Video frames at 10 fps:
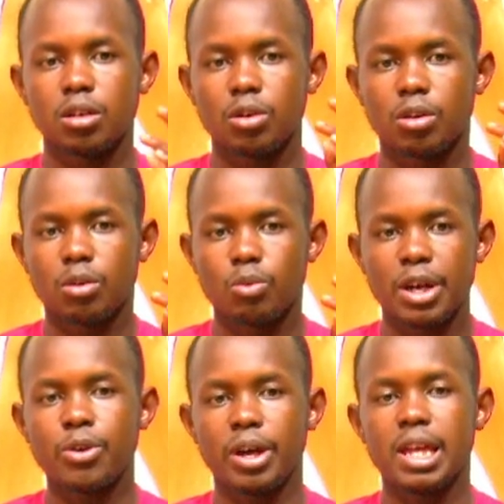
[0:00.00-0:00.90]
when you
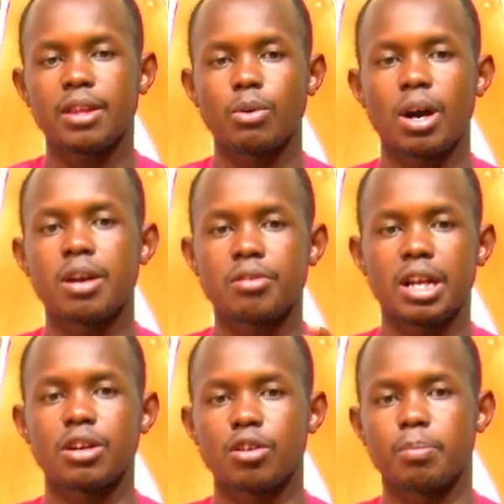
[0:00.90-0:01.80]
hear the word raindrop,
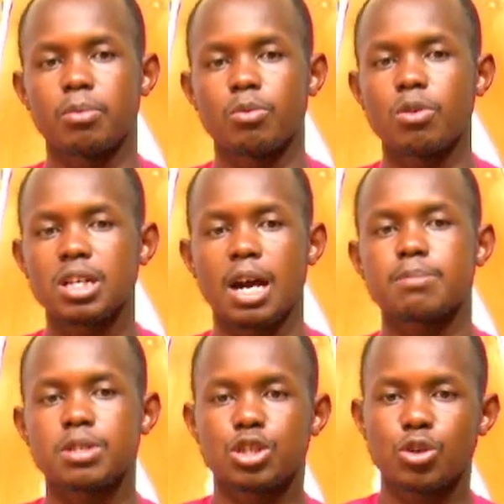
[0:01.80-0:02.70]
what comes
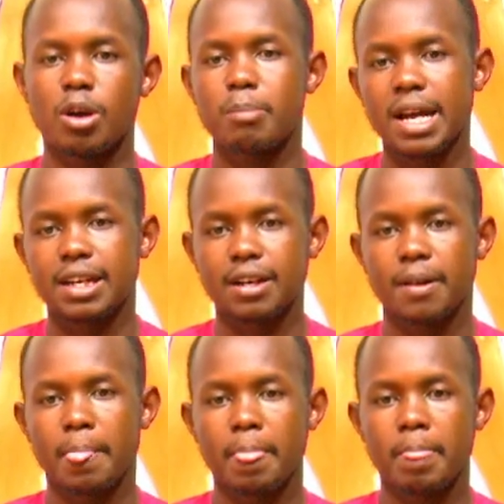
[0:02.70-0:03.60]
into your mind?
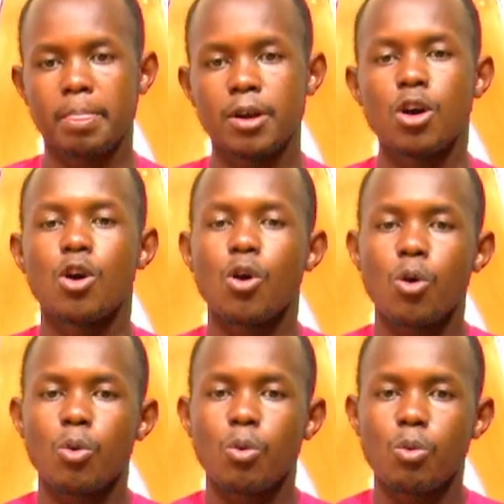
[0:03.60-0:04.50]

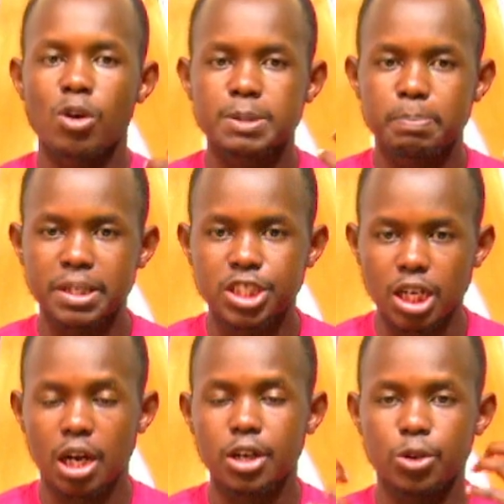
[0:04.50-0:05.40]
What picture
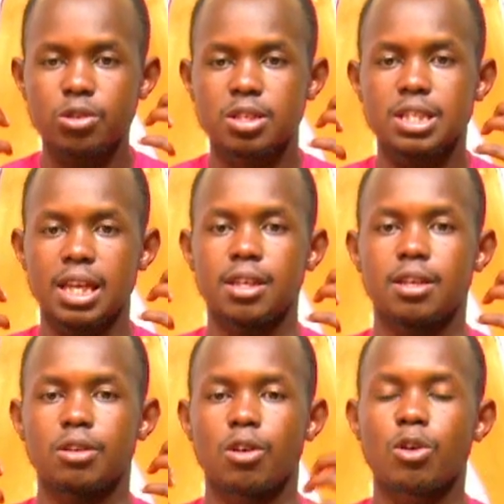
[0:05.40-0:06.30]
do you see
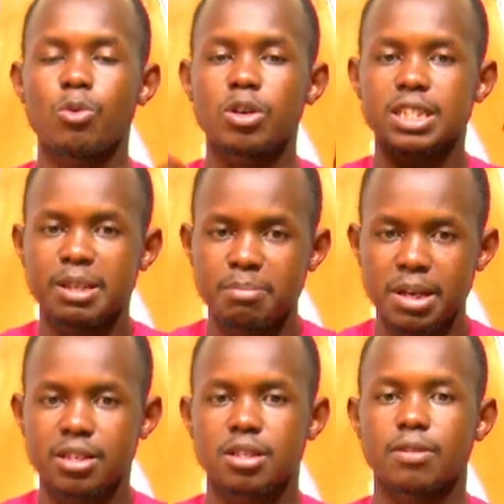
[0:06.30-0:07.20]
or what image
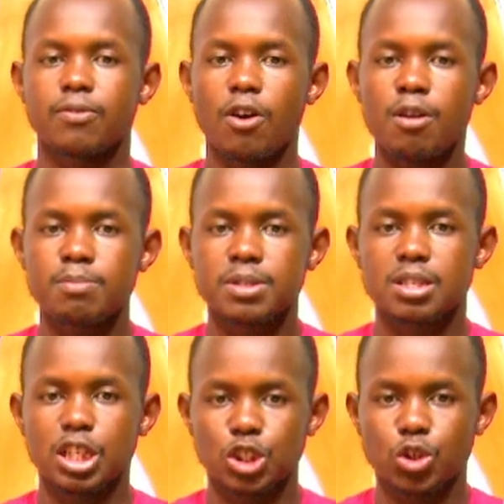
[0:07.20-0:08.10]
forms
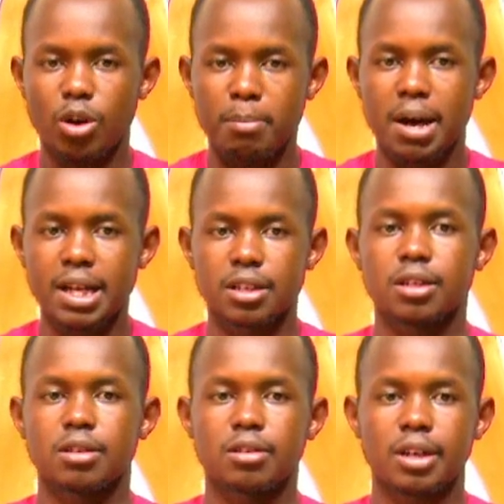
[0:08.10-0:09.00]
into your mind?
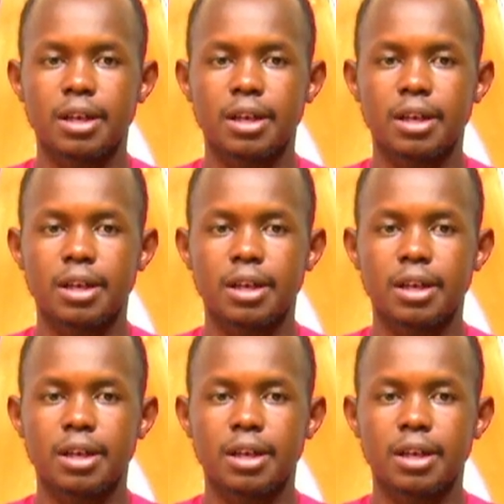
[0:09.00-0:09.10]
Okay?